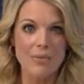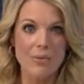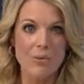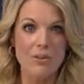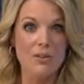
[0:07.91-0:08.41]
For
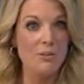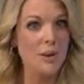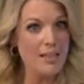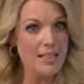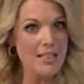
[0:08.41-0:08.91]
more than
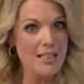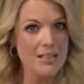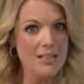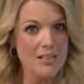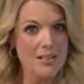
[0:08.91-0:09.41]
20
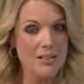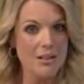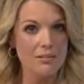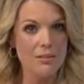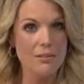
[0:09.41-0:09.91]
years, she
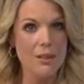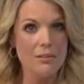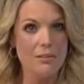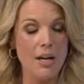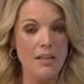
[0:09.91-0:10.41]
struggled to
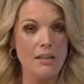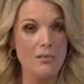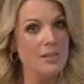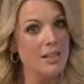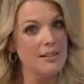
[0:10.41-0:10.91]
read, write
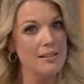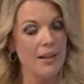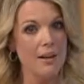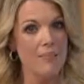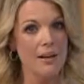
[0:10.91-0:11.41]
or tell the
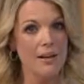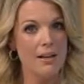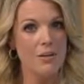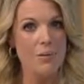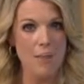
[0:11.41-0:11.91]
time.
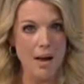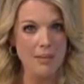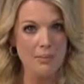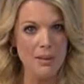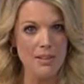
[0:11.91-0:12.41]

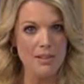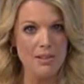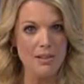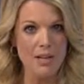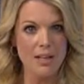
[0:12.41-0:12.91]
Remarkably,
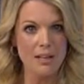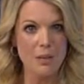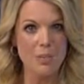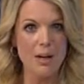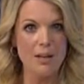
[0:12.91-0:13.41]
she's trained
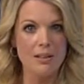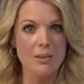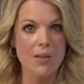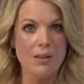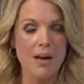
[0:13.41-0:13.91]
her brain
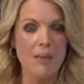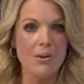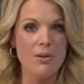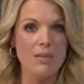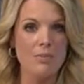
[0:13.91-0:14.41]
to overcome
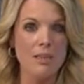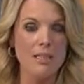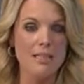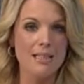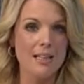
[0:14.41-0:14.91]
her
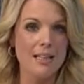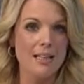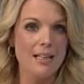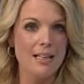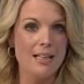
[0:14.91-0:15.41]
disabilities
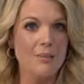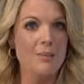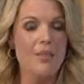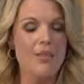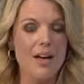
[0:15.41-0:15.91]
and has
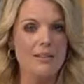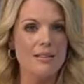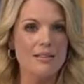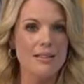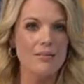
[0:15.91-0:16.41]
helped
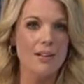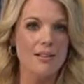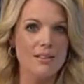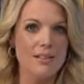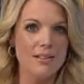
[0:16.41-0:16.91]
thousands of
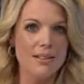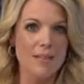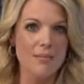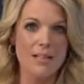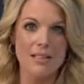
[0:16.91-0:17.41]
others do the
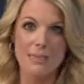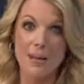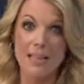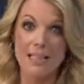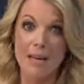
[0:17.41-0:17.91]
same. Now she's
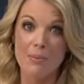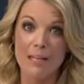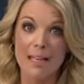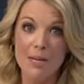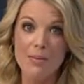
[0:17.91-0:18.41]
planning to help
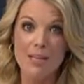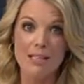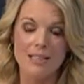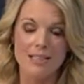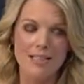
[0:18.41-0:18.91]
Kiwi kids.